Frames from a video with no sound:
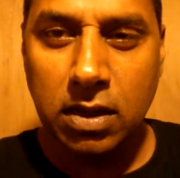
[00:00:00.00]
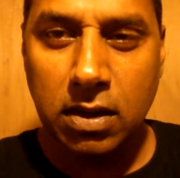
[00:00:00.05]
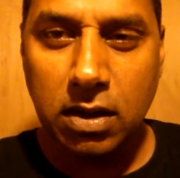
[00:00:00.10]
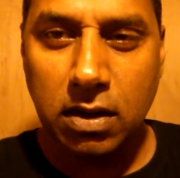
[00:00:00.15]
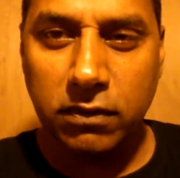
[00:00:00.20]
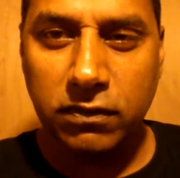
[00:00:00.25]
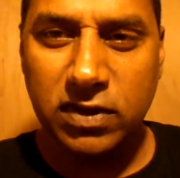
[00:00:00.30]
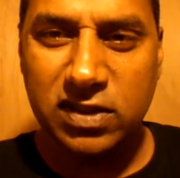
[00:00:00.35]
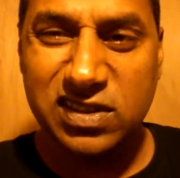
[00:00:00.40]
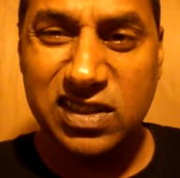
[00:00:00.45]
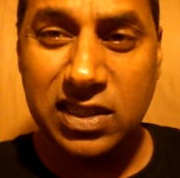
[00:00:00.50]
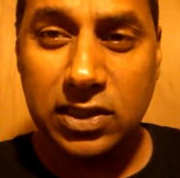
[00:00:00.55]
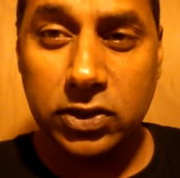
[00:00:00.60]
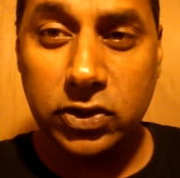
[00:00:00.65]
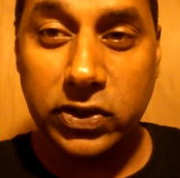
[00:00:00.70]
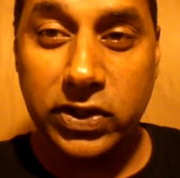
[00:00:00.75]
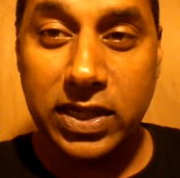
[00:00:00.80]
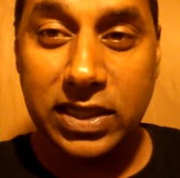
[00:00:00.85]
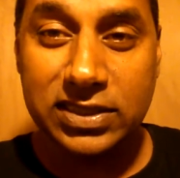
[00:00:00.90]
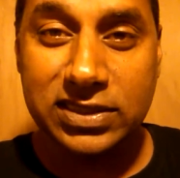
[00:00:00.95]
of this
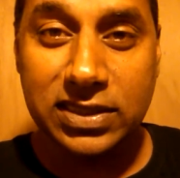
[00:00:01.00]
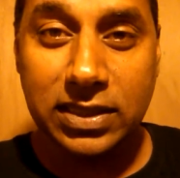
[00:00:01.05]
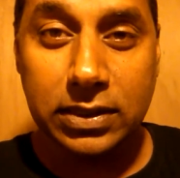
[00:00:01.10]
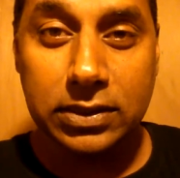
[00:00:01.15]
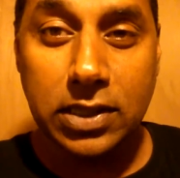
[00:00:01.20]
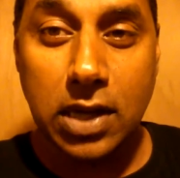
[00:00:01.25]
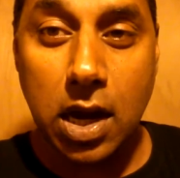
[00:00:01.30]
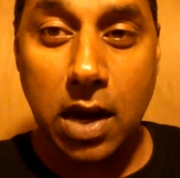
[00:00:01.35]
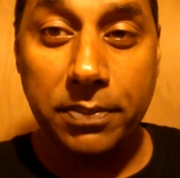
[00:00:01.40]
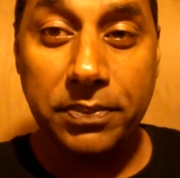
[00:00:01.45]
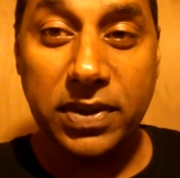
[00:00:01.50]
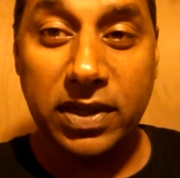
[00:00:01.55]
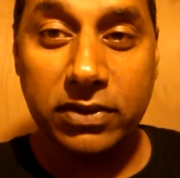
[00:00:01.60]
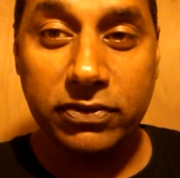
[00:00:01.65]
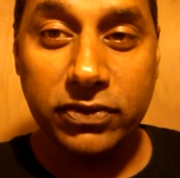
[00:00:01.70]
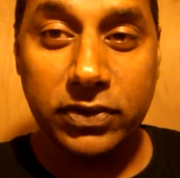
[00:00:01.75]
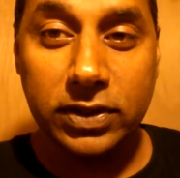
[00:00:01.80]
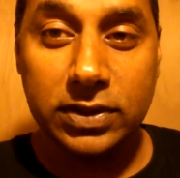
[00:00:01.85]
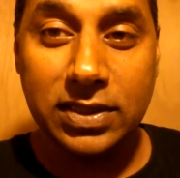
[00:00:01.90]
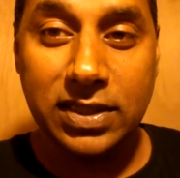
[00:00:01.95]
interesting topic
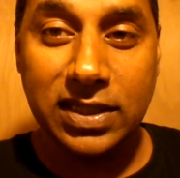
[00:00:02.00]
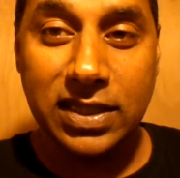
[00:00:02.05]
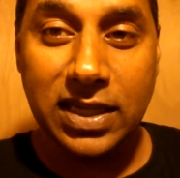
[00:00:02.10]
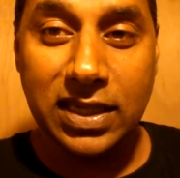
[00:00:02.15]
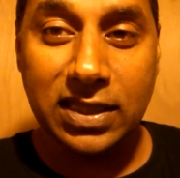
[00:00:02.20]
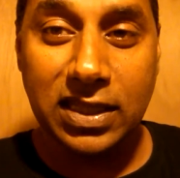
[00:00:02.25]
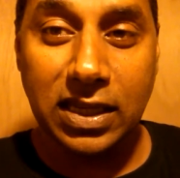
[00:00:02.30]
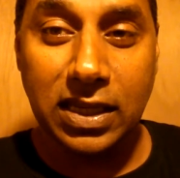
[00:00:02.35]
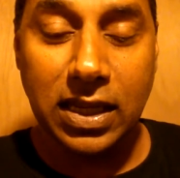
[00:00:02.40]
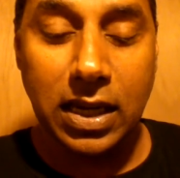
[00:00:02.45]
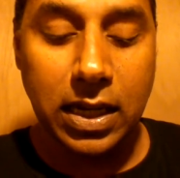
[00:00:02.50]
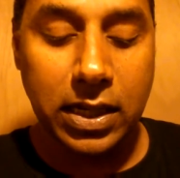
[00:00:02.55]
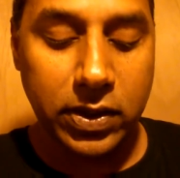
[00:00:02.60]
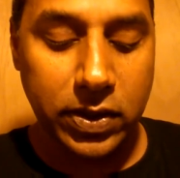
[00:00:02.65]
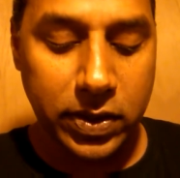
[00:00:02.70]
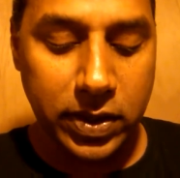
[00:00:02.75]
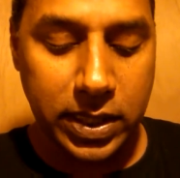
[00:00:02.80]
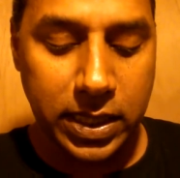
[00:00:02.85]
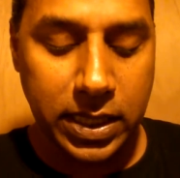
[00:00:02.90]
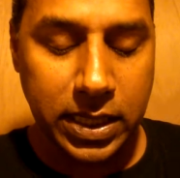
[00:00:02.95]
for today, the
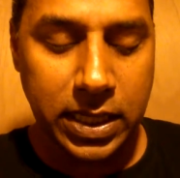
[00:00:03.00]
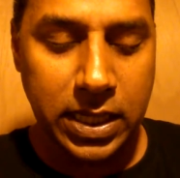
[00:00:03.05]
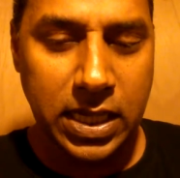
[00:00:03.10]
lottery.